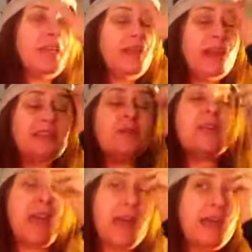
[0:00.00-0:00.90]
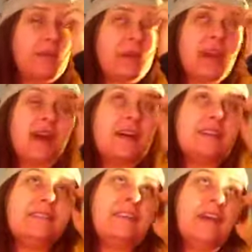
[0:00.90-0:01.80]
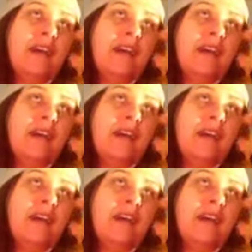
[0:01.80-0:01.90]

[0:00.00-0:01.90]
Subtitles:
that's okay because